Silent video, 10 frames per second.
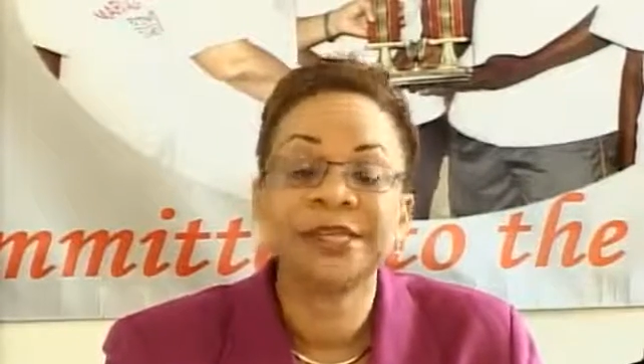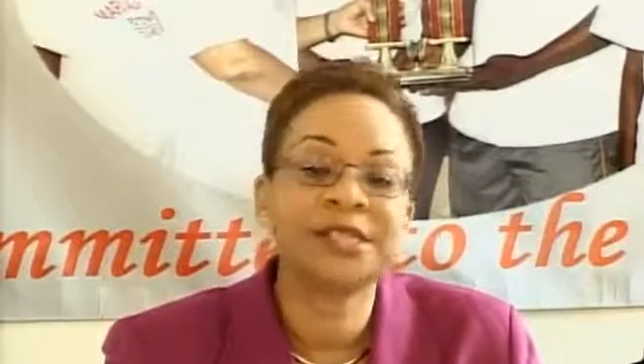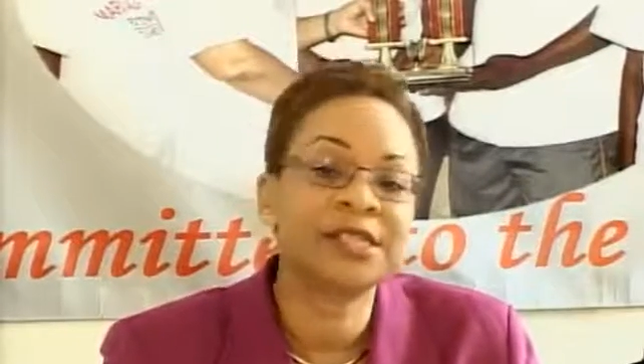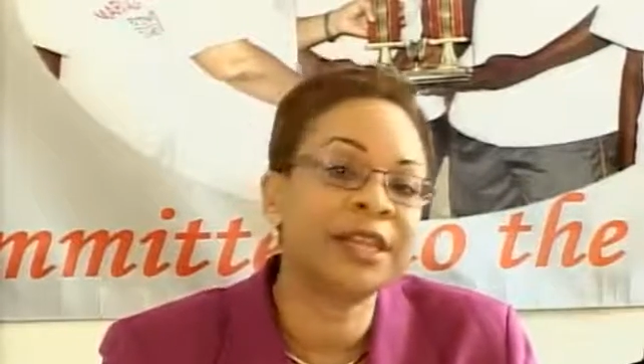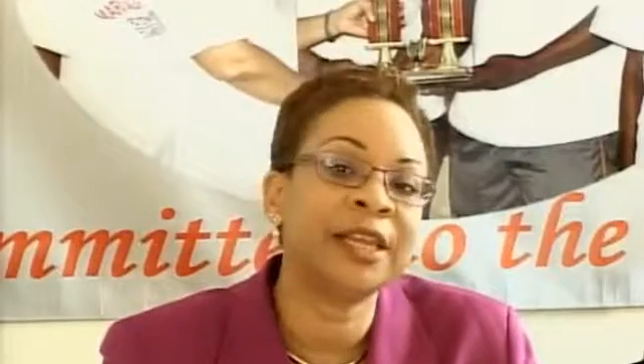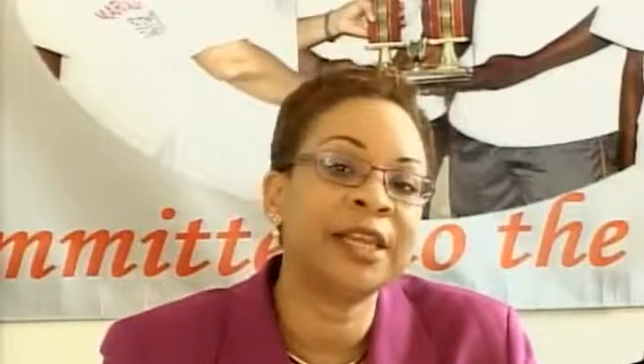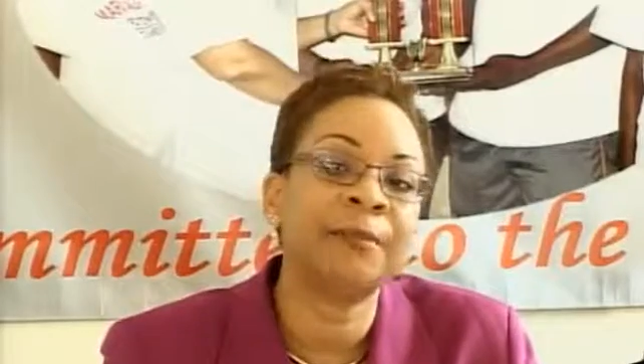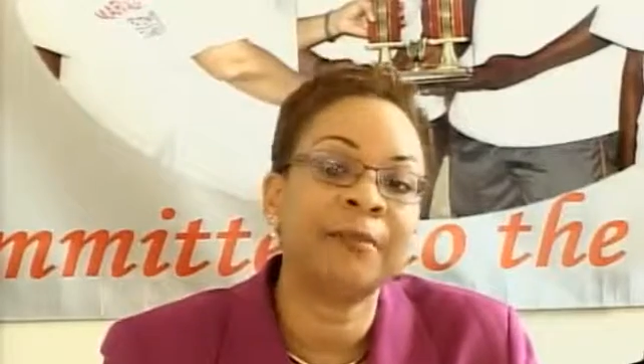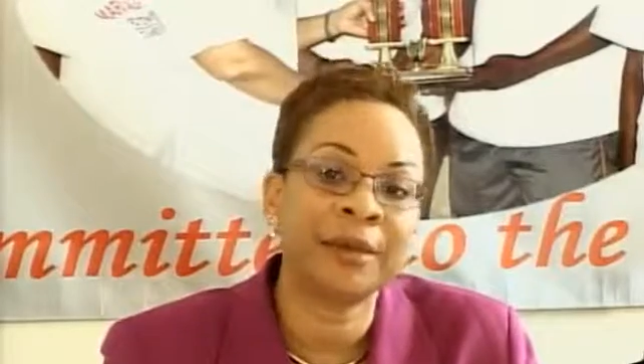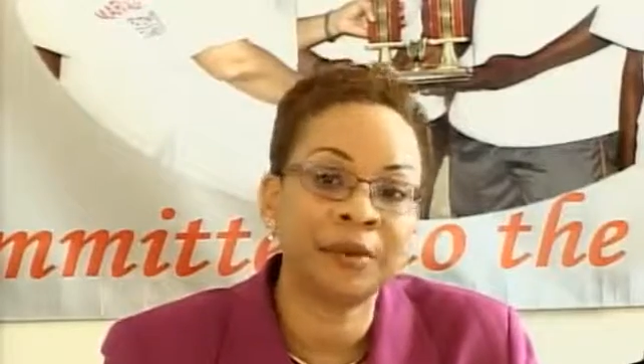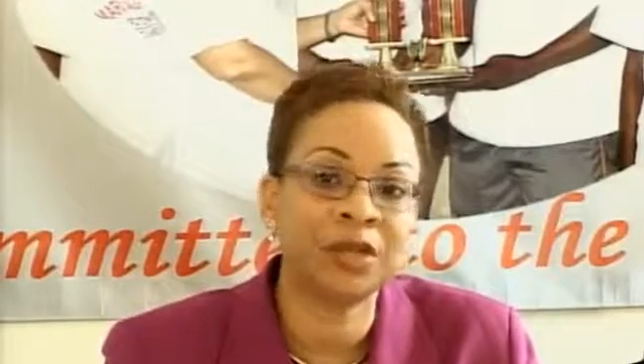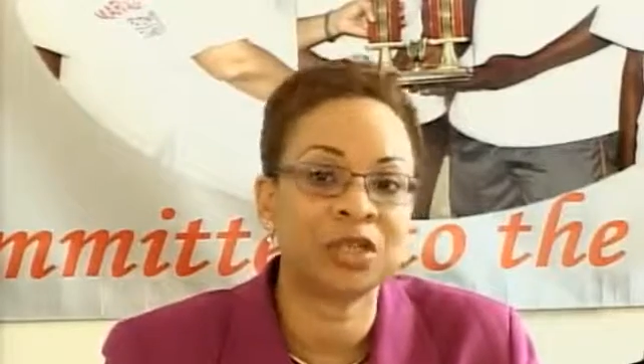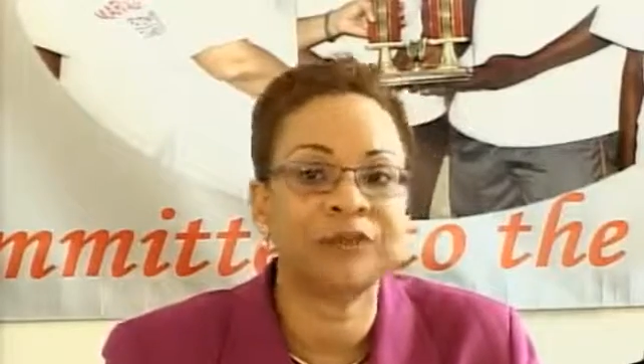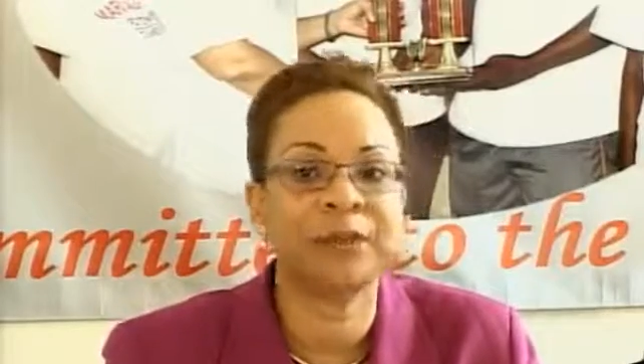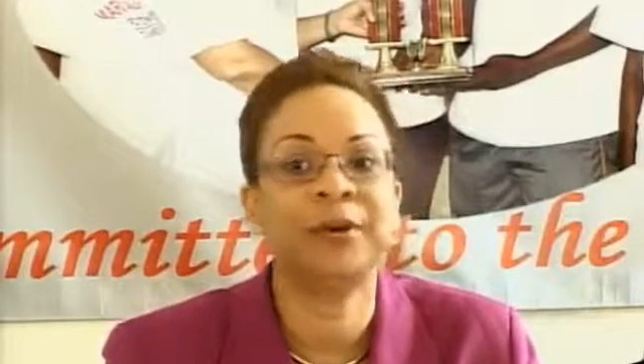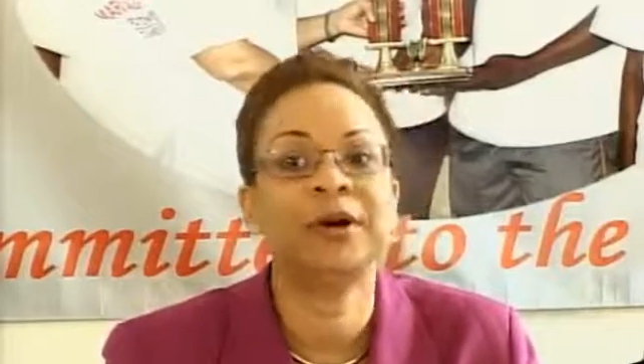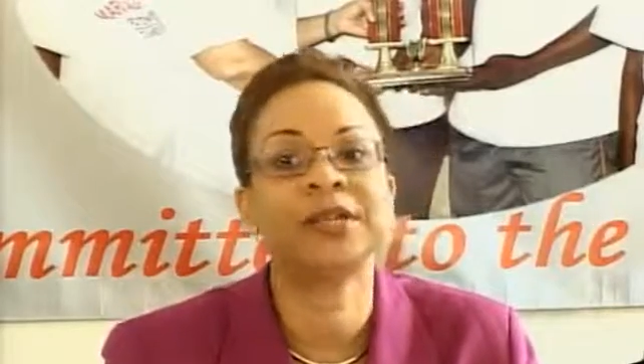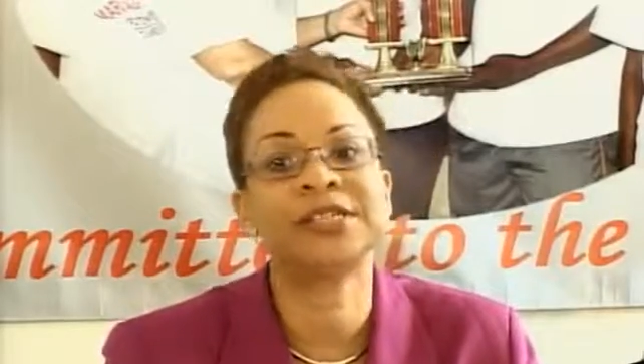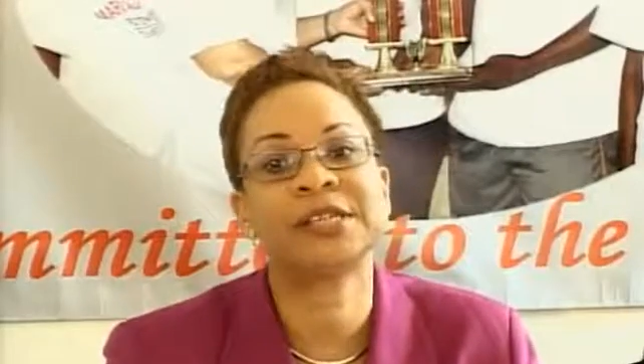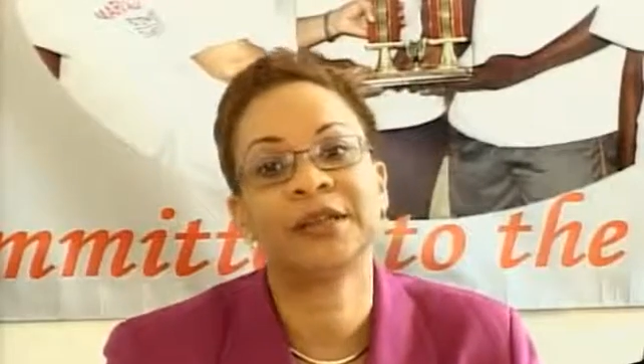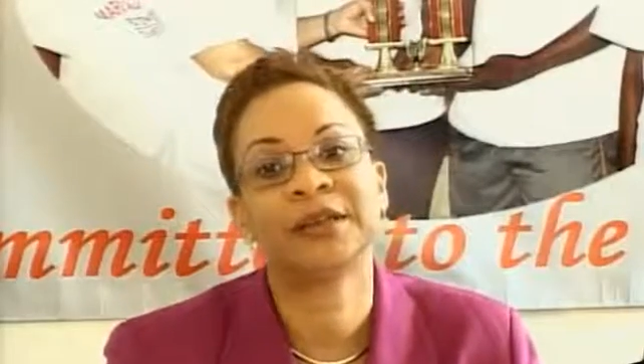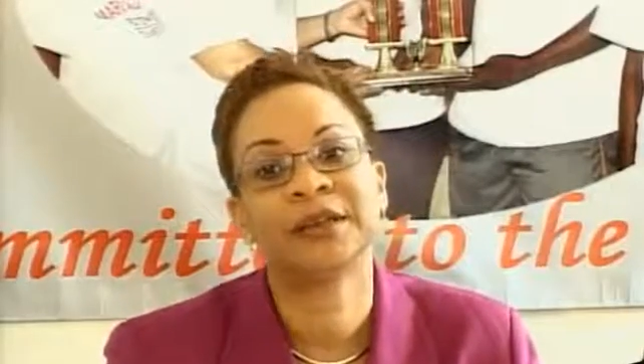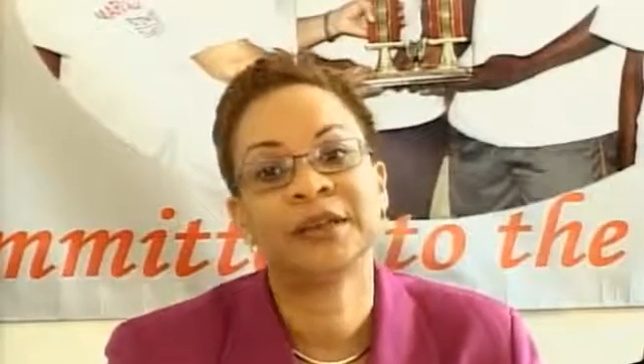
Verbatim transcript: senior members of the party,